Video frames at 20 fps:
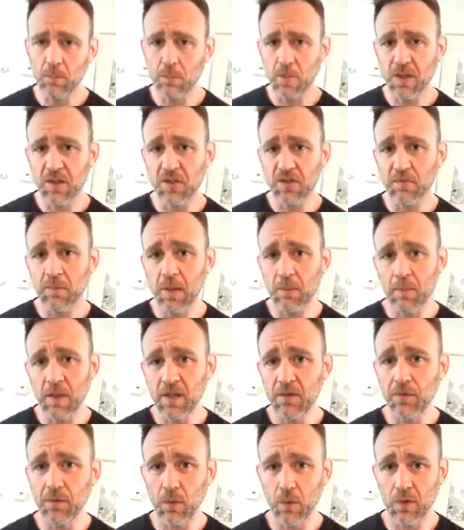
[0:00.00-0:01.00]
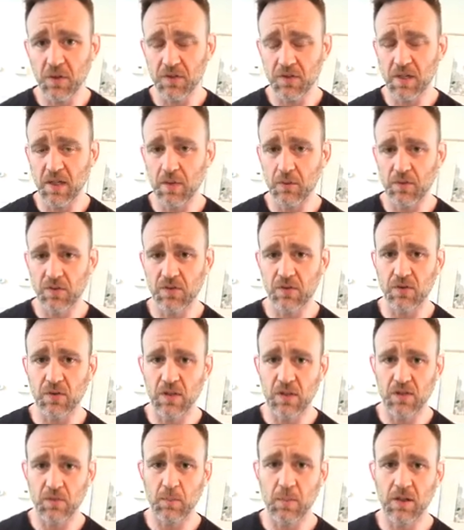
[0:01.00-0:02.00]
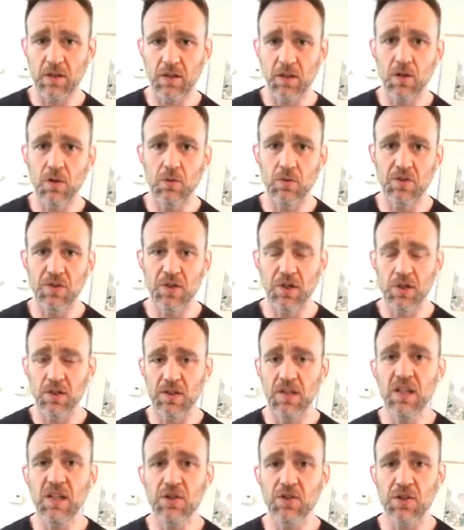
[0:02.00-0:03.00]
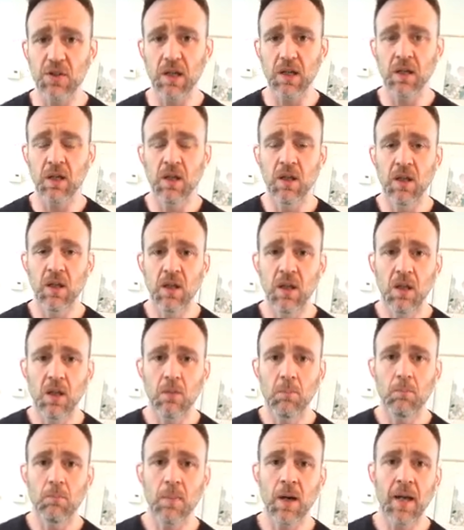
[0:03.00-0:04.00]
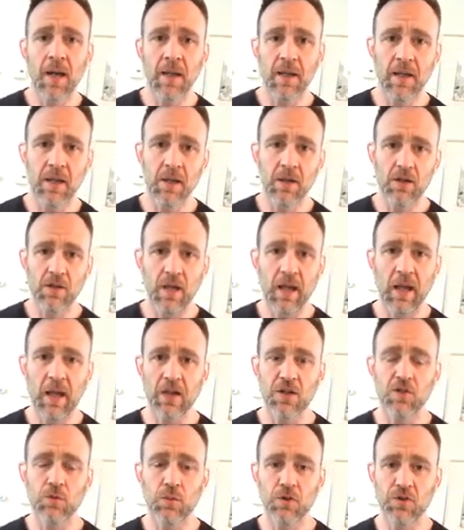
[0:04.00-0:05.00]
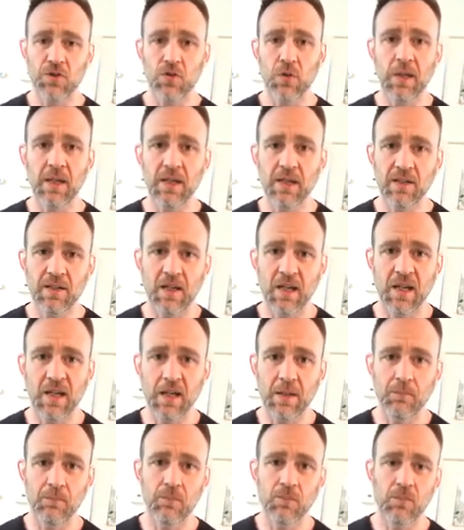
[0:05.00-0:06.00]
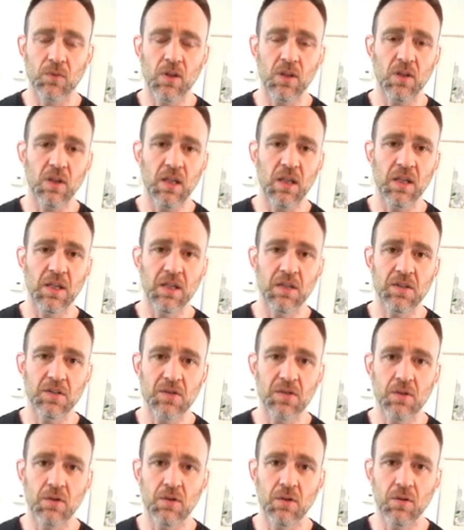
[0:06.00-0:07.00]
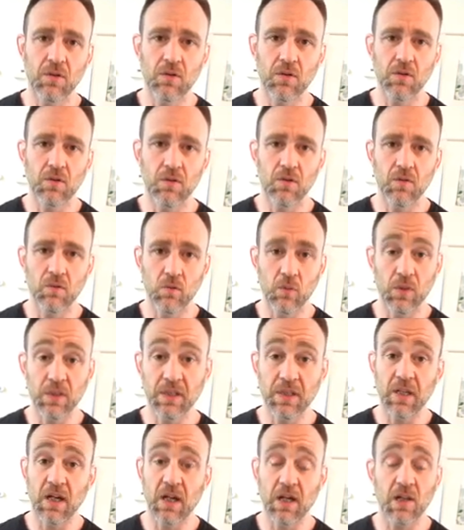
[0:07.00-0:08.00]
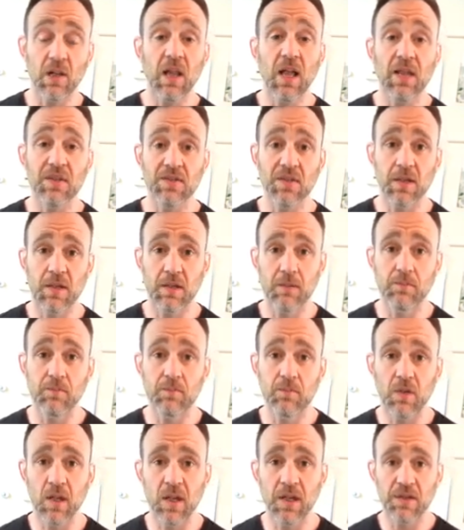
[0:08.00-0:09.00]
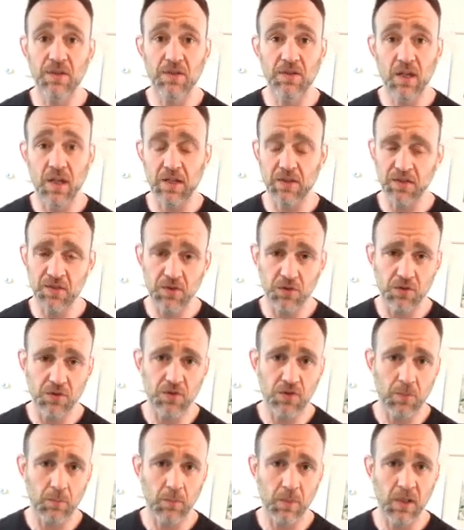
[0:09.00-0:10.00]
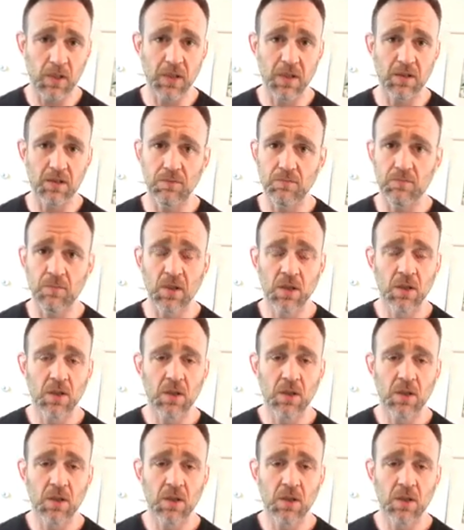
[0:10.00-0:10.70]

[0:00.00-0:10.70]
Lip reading: because my main focus now is being a coach and on teaching, my actual training time is really not class time. I still jump in and